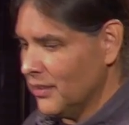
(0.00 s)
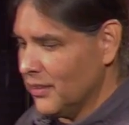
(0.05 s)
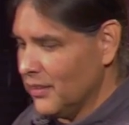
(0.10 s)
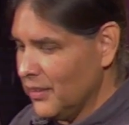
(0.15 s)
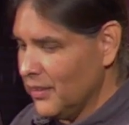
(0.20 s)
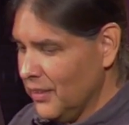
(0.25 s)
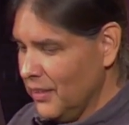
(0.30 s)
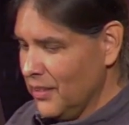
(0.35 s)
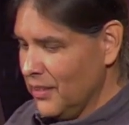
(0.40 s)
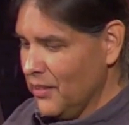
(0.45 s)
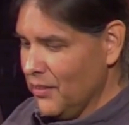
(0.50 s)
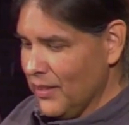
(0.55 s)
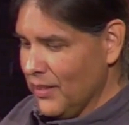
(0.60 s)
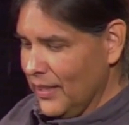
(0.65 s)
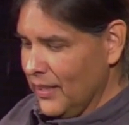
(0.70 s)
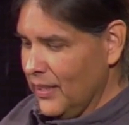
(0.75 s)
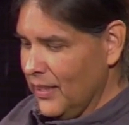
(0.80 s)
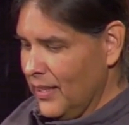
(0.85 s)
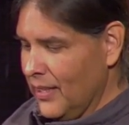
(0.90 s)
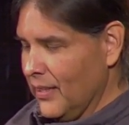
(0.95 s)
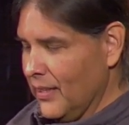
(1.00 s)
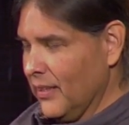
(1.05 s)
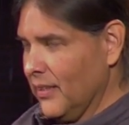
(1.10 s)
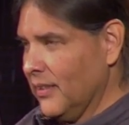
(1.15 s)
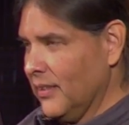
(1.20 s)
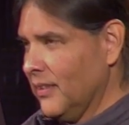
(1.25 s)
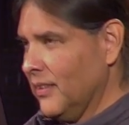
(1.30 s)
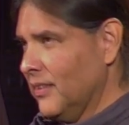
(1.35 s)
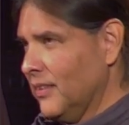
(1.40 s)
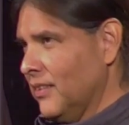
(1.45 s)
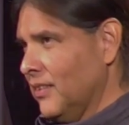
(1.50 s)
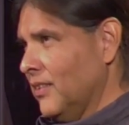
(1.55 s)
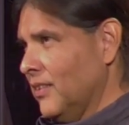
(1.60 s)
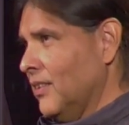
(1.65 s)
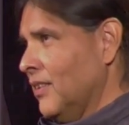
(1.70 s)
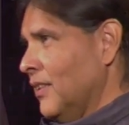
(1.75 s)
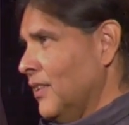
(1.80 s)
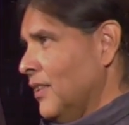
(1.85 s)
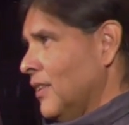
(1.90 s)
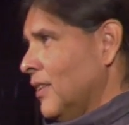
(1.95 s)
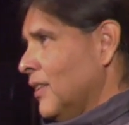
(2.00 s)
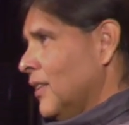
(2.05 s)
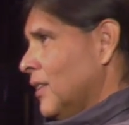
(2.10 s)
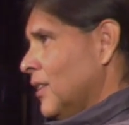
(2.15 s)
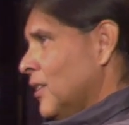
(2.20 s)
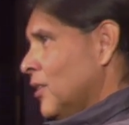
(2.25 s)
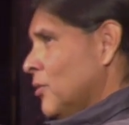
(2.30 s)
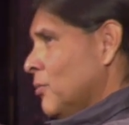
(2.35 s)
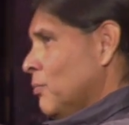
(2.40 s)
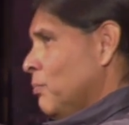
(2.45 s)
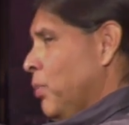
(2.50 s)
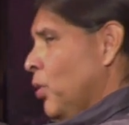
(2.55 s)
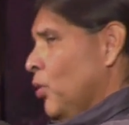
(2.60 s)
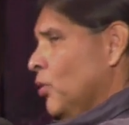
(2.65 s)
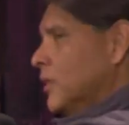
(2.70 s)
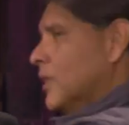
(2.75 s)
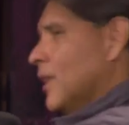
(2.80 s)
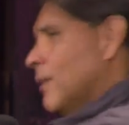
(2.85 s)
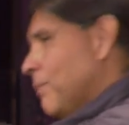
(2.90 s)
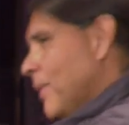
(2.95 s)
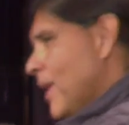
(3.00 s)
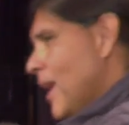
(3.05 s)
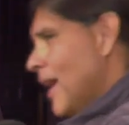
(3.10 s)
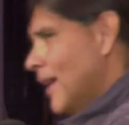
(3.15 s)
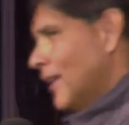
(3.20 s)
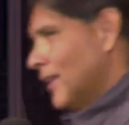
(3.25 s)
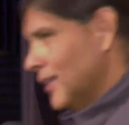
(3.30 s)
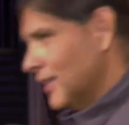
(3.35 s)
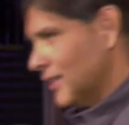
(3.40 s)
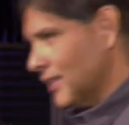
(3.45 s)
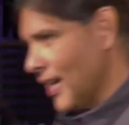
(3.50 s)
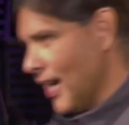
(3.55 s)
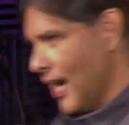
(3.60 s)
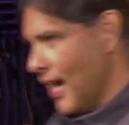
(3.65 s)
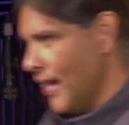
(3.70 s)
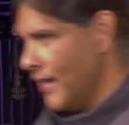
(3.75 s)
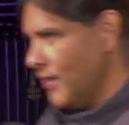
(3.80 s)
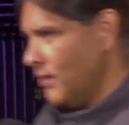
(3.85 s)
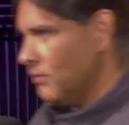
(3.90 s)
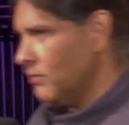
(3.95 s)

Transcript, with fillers: you know, and, and pulls up behind this guy